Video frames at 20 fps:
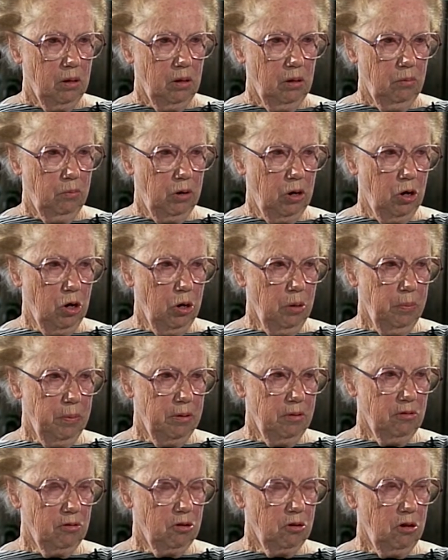we're
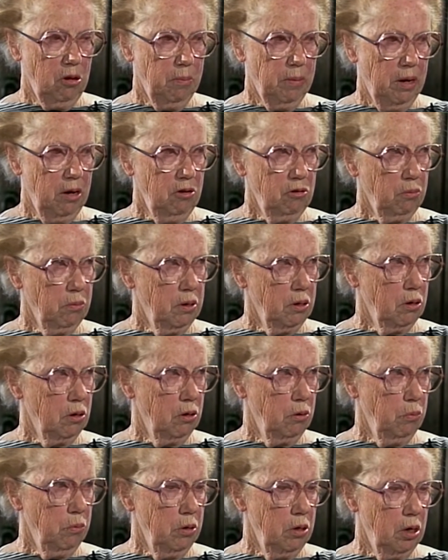open, so you might as well go
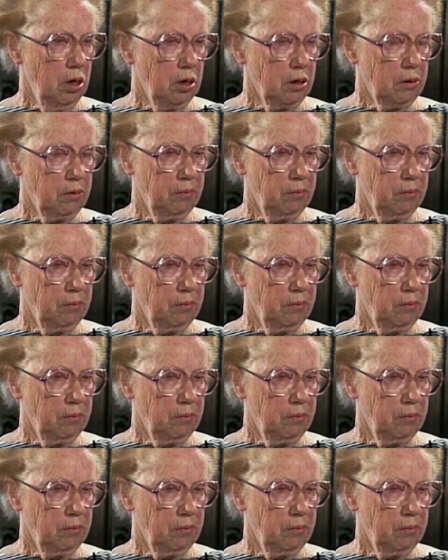to work.